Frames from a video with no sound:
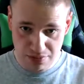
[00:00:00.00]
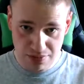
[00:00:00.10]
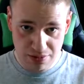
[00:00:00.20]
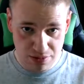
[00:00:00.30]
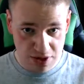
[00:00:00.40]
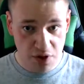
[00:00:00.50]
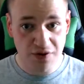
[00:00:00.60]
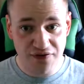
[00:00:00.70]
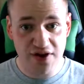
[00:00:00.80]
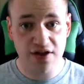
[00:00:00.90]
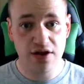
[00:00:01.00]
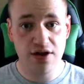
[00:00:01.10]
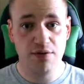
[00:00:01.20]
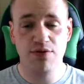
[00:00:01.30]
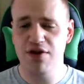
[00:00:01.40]
No offense
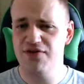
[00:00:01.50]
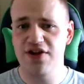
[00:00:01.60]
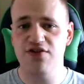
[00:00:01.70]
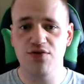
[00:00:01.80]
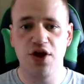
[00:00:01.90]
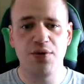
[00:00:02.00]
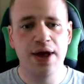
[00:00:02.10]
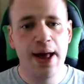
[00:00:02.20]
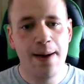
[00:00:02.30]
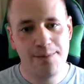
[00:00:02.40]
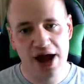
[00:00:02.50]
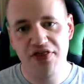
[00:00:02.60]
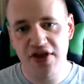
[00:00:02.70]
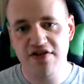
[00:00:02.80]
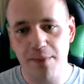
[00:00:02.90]
or no bad
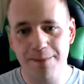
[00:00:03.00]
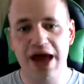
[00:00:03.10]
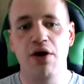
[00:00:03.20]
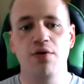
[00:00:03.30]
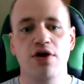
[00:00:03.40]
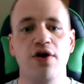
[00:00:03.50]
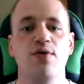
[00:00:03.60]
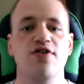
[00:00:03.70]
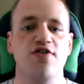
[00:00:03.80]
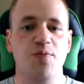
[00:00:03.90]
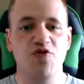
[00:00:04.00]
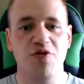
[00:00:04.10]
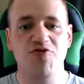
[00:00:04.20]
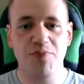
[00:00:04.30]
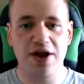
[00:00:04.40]
things about going with a
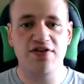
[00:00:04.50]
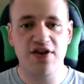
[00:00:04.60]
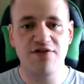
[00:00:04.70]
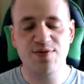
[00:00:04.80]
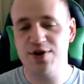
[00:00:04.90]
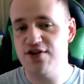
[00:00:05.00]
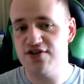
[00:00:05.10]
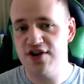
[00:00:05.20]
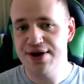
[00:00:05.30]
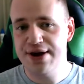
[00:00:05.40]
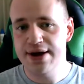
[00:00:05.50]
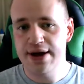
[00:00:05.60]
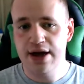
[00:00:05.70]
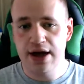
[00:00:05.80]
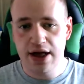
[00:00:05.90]
subscription-based service because
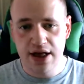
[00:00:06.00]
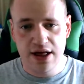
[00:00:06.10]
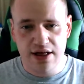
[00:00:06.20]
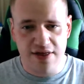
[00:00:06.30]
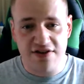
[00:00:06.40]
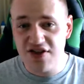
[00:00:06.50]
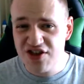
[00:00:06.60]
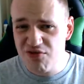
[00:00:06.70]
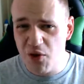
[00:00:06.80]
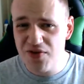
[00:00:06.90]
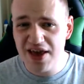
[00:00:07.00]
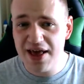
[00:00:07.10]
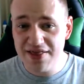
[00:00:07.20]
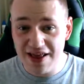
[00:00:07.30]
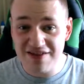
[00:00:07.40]
there's nothing wrong with it.
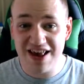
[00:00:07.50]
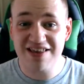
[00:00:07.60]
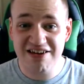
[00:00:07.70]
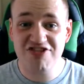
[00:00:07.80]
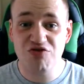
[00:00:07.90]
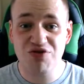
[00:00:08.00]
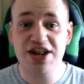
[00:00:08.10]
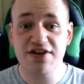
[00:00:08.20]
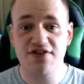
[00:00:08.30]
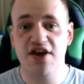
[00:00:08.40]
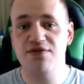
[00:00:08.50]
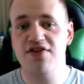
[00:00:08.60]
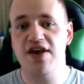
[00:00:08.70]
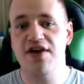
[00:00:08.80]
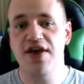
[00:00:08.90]
There are actually really good
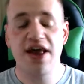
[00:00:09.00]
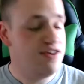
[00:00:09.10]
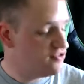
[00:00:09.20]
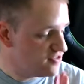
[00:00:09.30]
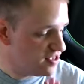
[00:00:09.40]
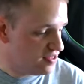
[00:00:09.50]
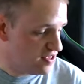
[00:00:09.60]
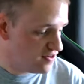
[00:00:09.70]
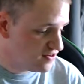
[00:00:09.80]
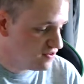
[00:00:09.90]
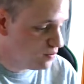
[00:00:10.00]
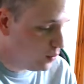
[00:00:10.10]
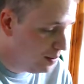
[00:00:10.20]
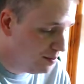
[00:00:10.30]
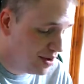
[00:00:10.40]
services out there. It's just that this
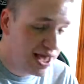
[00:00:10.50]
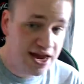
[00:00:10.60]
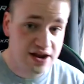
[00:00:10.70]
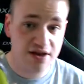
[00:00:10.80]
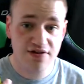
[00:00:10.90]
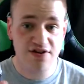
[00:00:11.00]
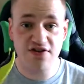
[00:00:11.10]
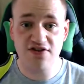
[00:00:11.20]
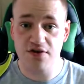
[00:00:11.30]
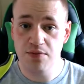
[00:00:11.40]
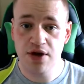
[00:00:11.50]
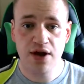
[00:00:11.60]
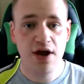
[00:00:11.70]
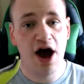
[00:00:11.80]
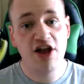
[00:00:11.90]
OneBlade system,
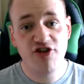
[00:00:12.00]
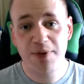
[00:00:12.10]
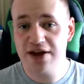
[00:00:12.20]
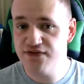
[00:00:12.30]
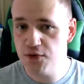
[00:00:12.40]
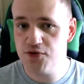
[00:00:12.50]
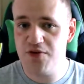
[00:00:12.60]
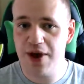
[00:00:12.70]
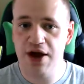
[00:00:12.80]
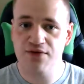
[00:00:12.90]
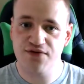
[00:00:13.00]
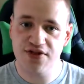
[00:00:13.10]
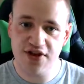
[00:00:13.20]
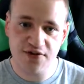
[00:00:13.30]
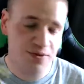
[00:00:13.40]
I actually paid £40 for
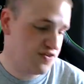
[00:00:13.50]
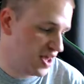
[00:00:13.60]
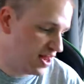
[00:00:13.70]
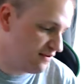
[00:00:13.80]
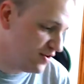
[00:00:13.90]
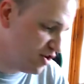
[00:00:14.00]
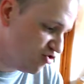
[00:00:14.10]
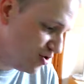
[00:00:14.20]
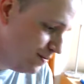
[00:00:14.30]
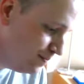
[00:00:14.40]
this particular version,